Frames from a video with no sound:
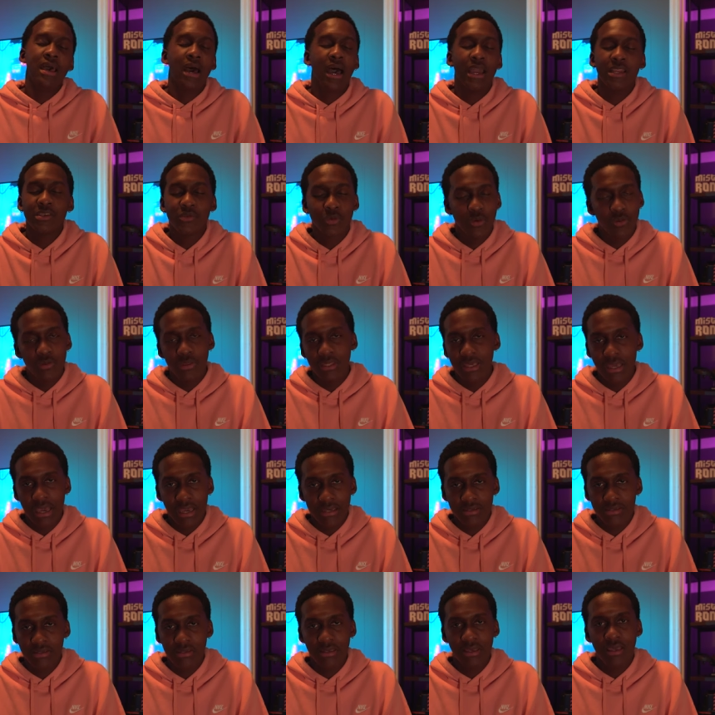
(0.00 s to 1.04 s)
I just went with the
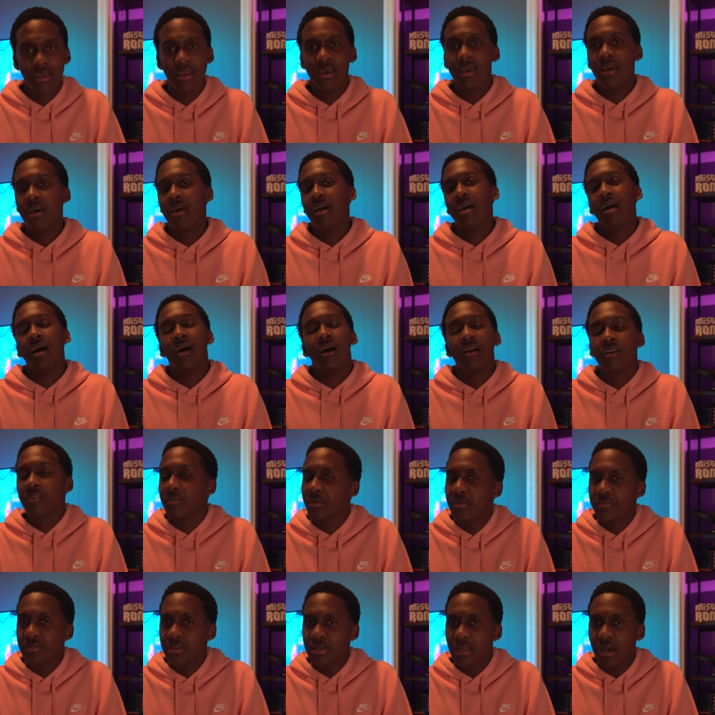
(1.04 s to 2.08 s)
excellent. One hundred
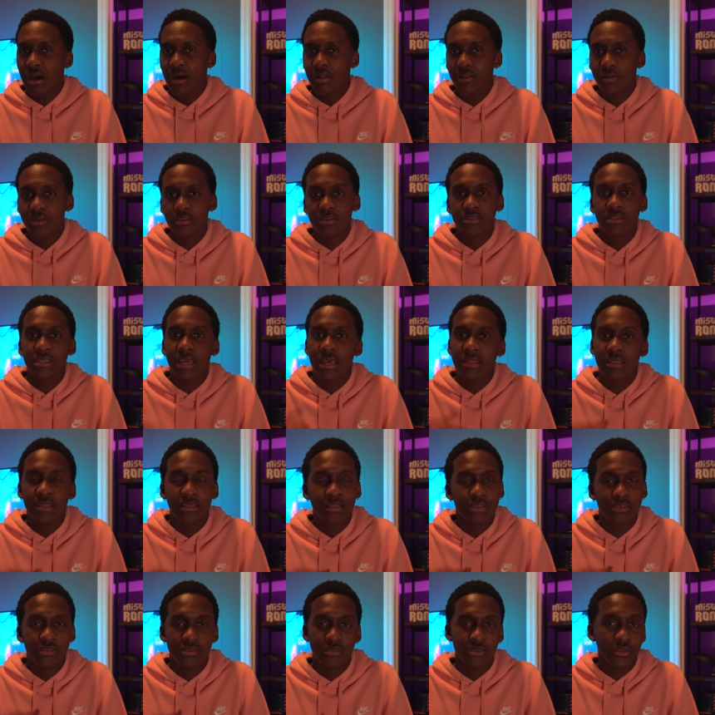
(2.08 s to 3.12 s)
fifty dollars, I think
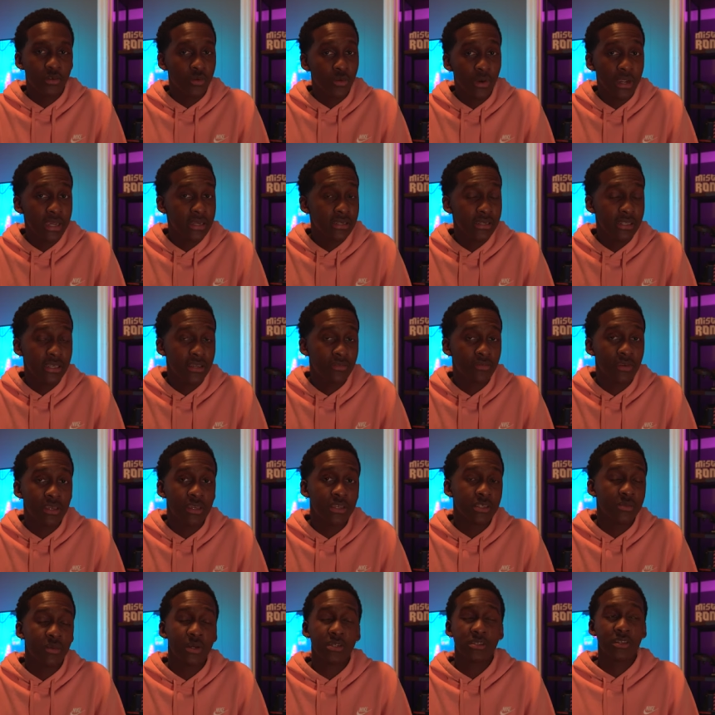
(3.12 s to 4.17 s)
this is a great T V,
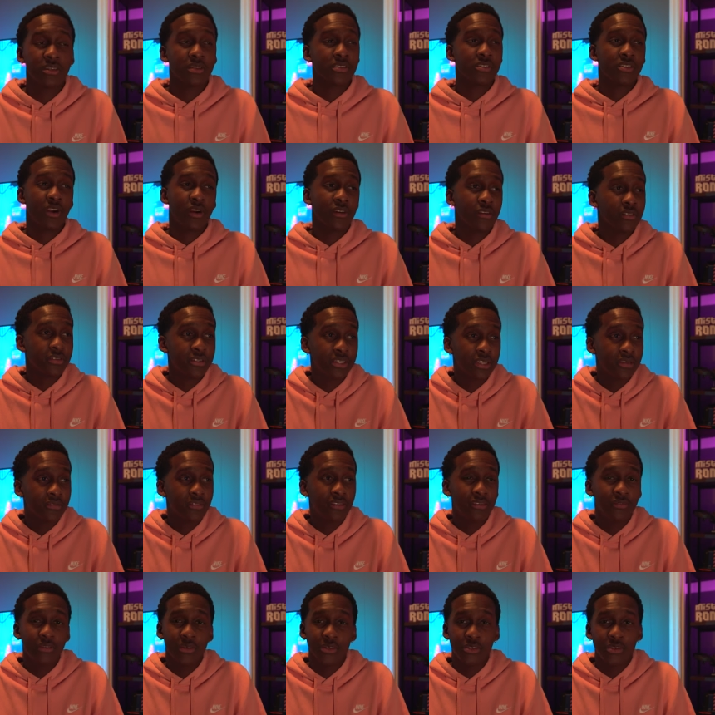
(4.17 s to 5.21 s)
especially a starter T V
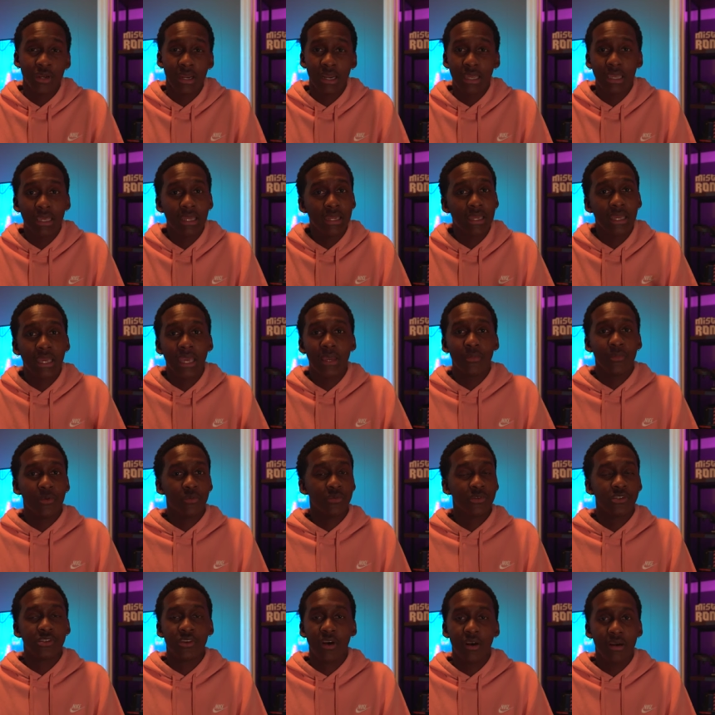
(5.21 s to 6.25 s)
if you're trying to get a game room
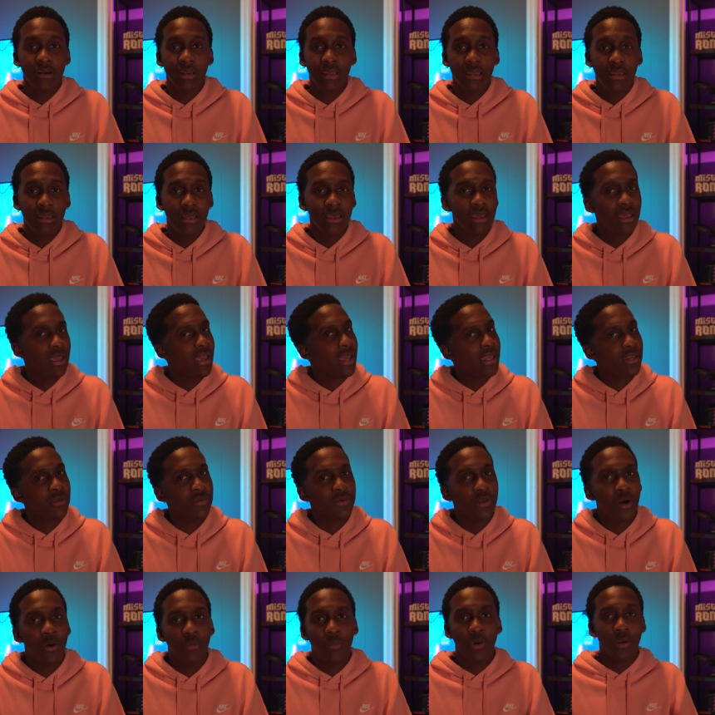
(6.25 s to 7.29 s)
started and you
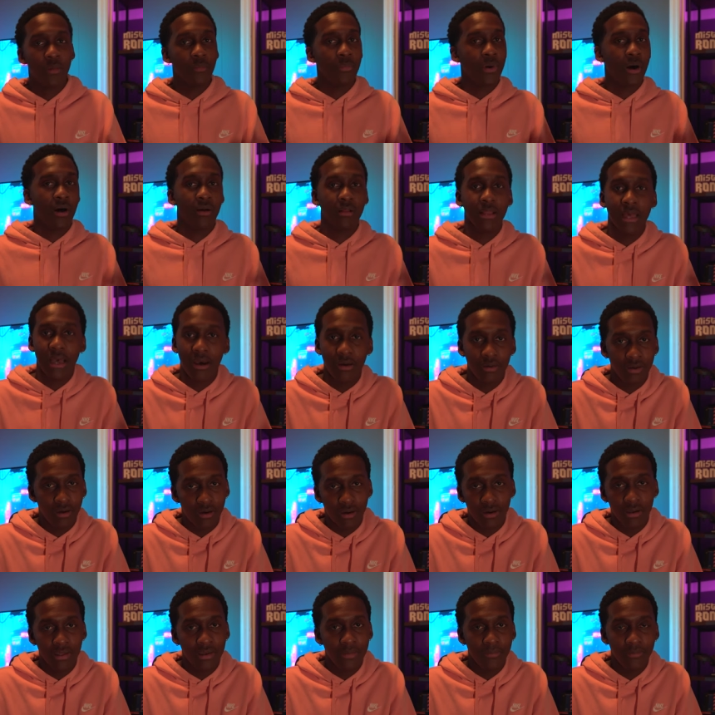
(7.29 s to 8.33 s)
don't want to ball out
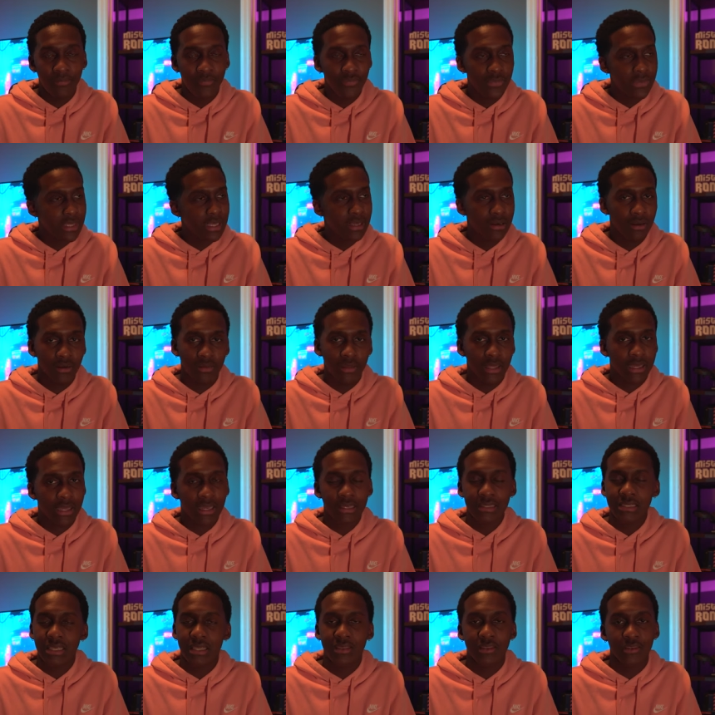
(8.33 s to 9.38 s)
on, you know, like I
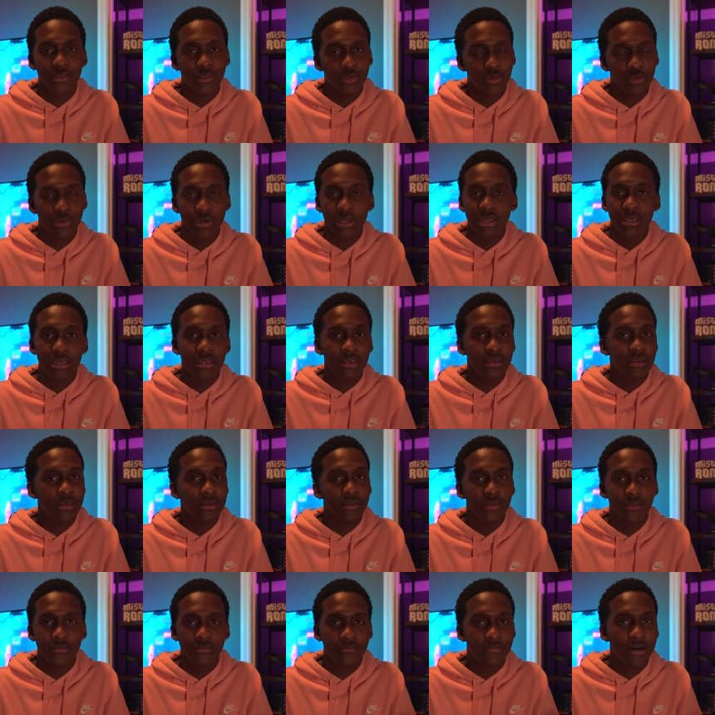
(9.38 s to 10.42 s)
said, the three
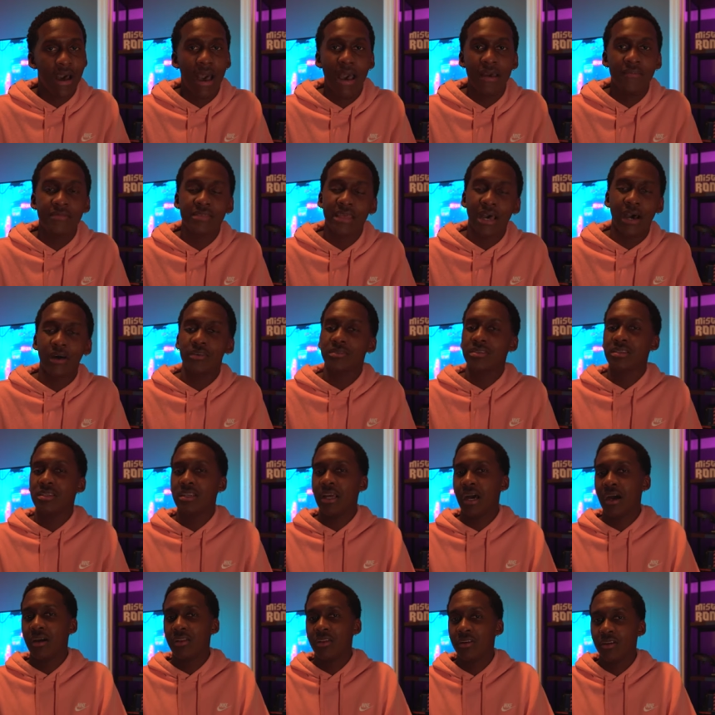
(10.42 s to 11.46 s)
to five thousand
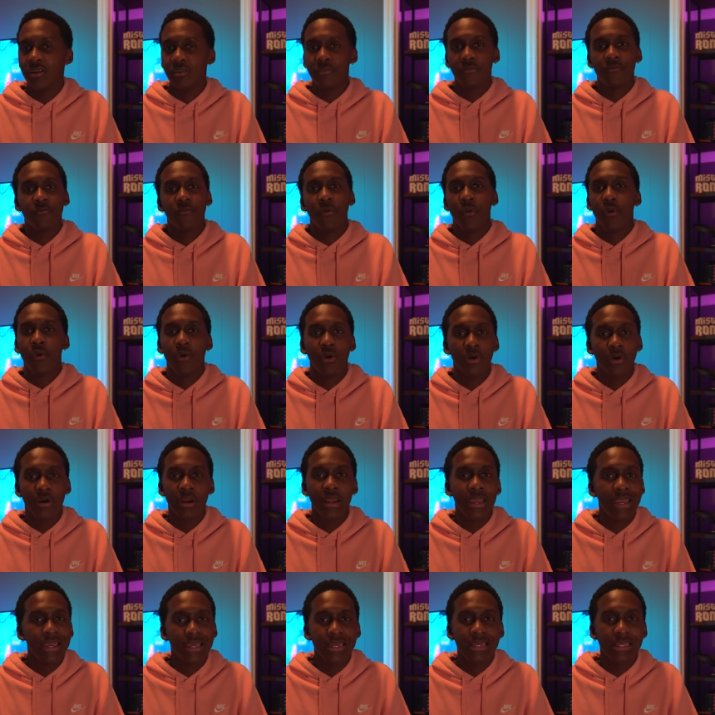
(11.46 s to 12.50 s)
dollar four
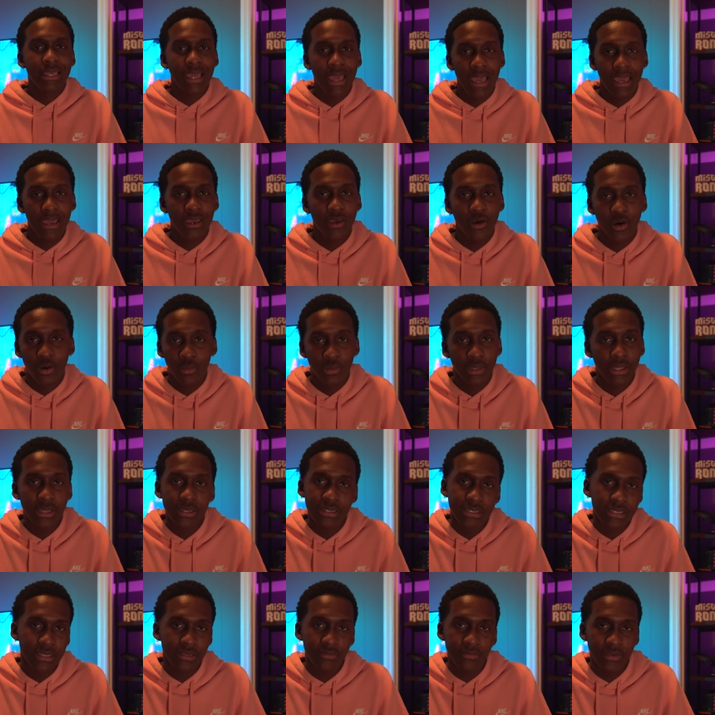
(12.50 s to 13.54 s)
eight K
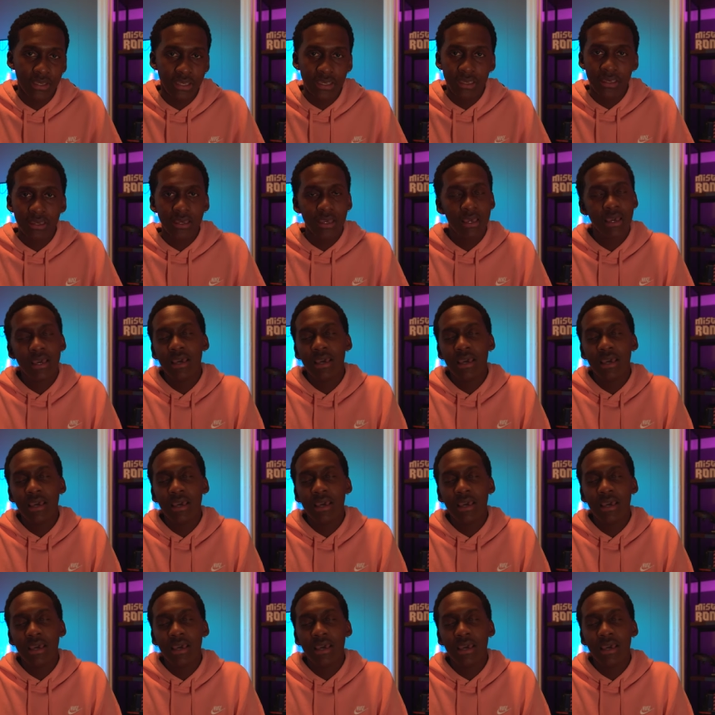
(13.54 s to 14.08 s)
OLED T V.